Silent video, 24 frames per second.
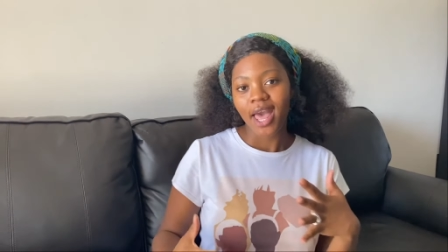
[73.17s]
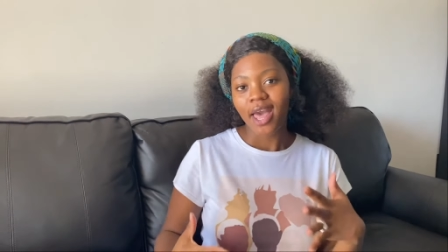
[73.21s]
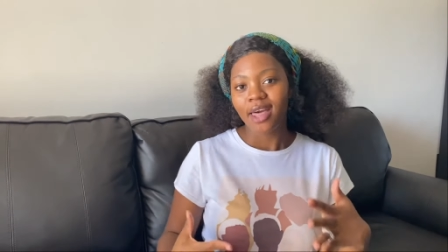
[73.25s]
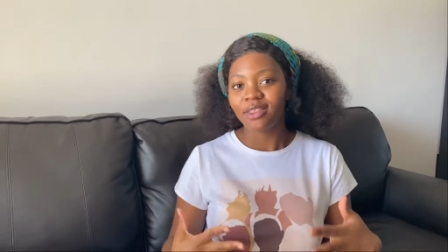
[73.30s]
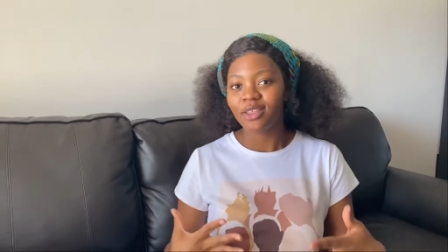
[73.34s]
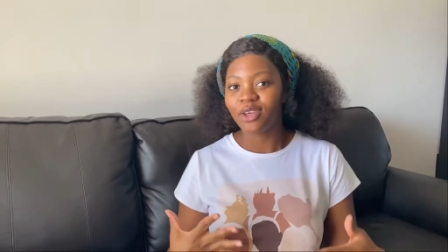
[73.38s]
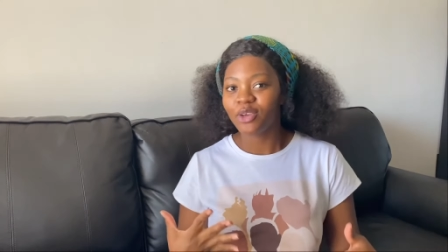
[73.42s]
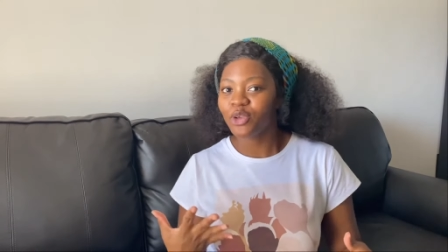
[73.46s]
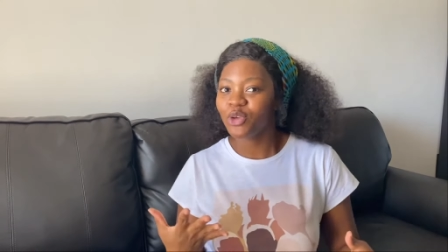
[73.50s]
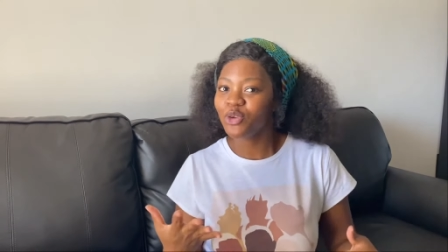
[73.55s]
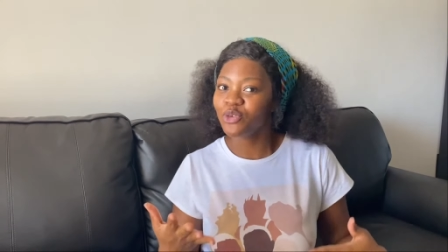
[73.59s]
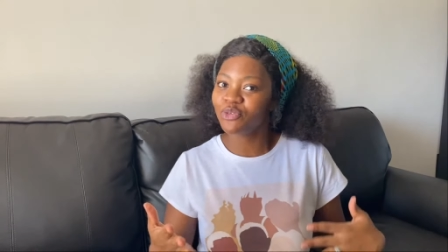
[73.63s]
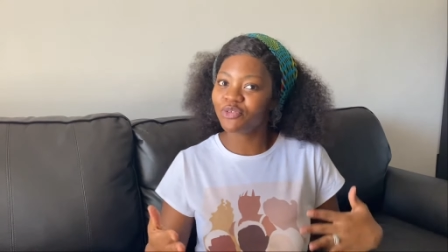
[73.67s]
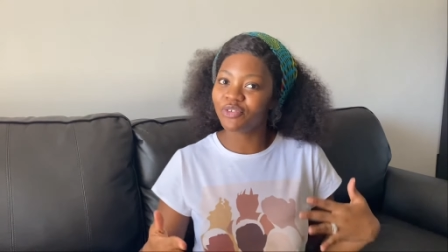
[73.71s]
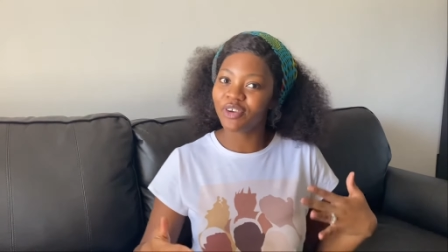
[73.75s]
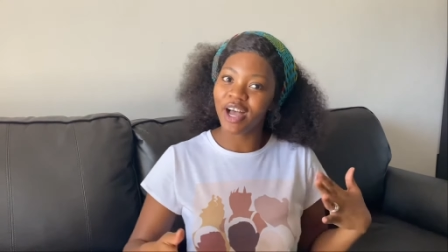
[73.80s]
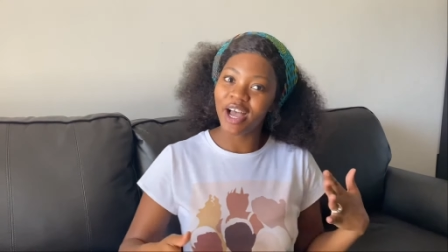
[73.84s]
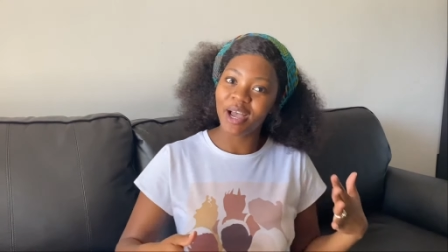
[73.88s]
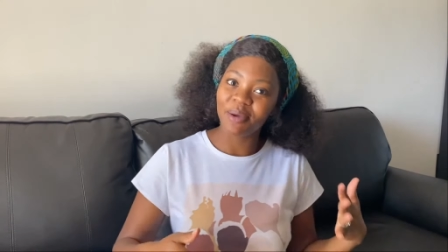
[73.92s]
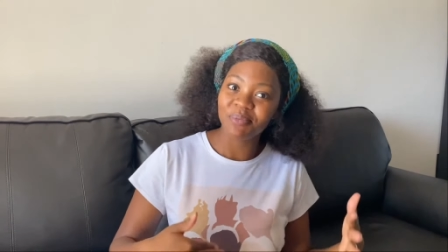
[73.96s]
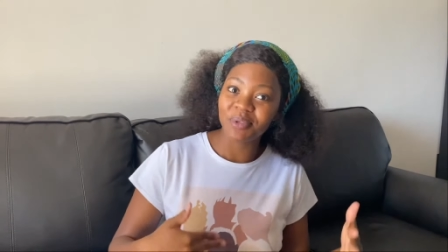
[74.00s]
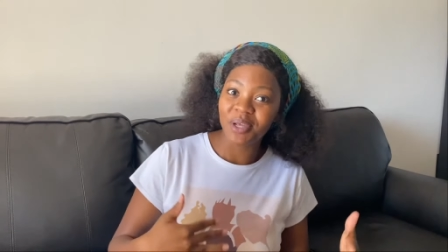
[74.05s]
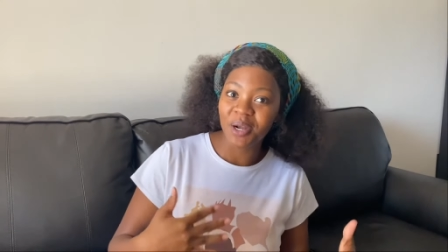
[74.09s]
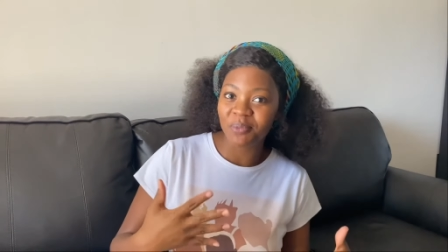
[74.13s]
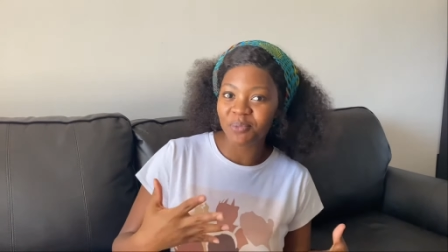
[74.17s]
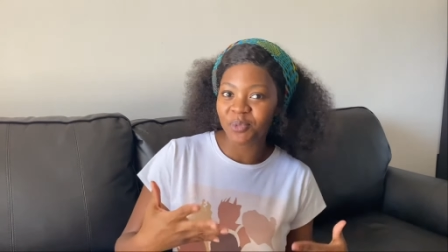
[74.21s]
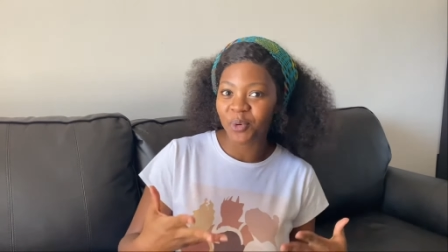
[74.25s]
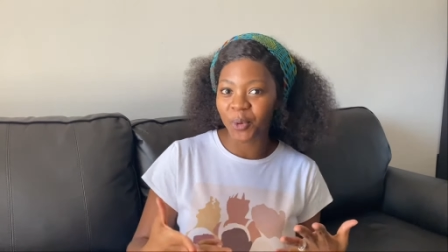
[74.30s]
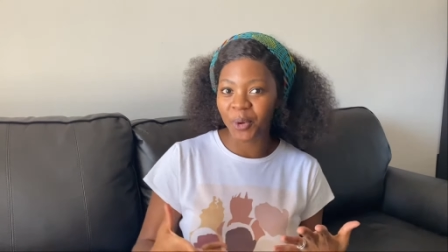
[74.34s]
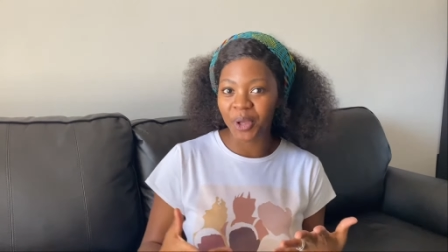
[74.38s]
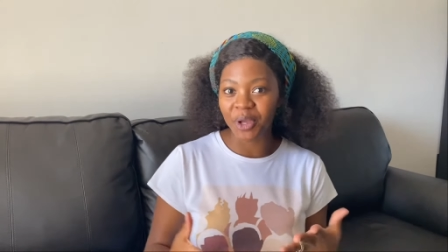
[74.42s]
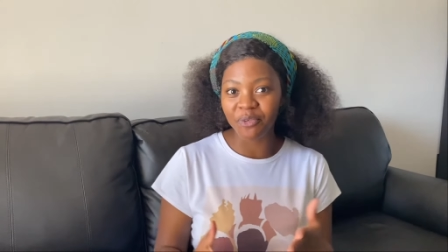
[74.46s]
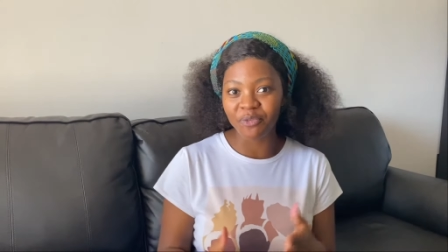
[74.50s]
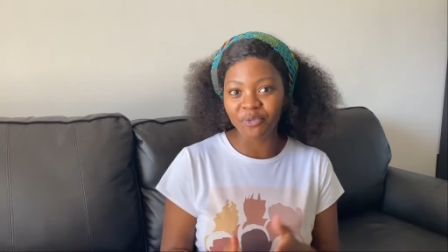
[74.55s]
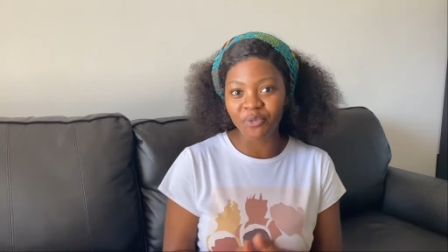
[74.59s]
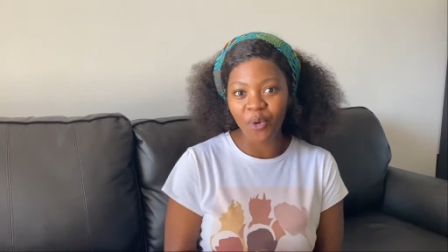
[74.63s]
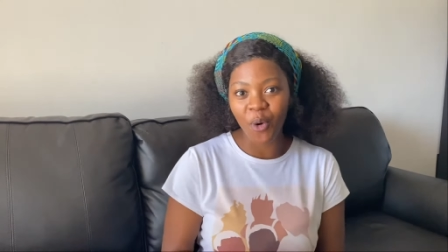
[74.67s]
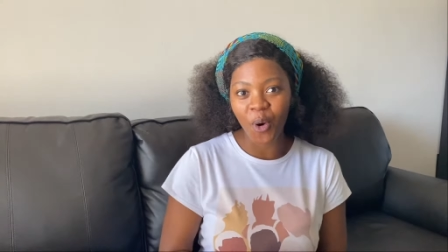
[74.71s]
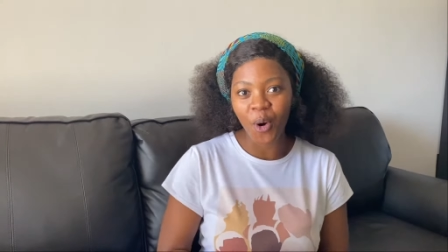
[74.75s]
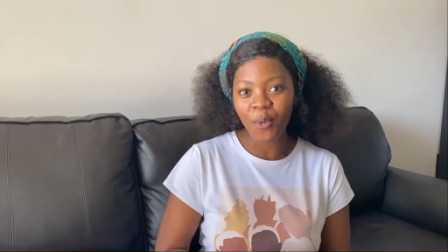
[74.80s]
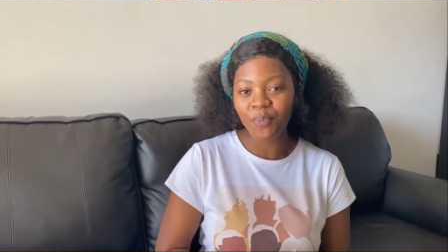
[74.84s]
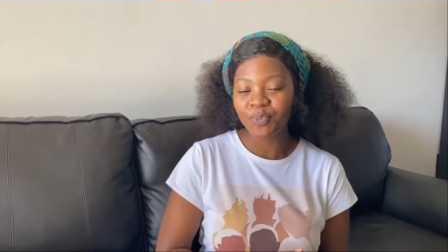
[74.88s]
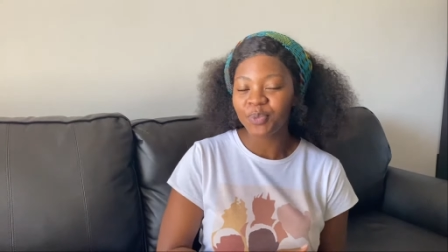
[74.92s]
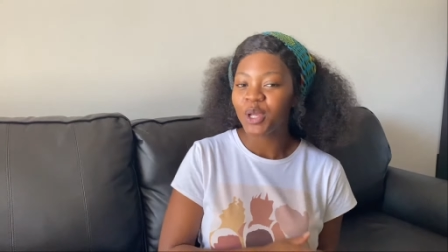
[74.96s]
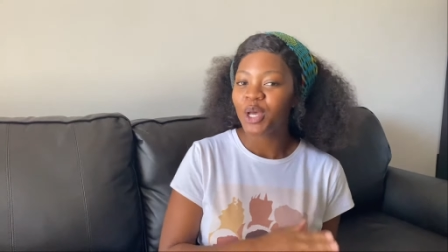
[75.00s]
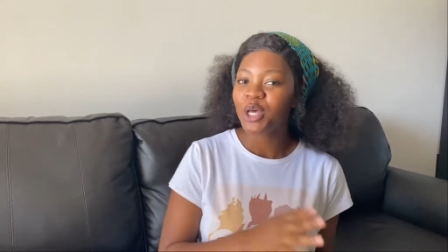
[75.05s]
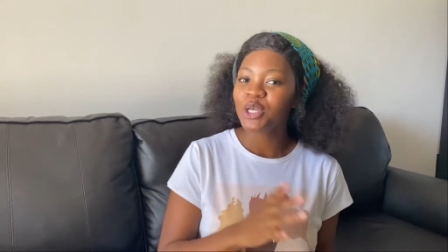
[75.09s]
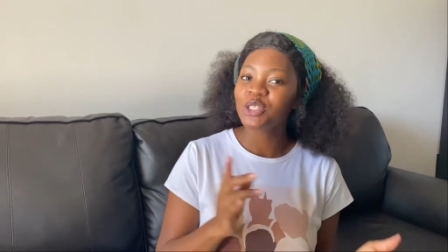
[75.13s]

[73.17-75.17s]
the new vibe that I'm going for.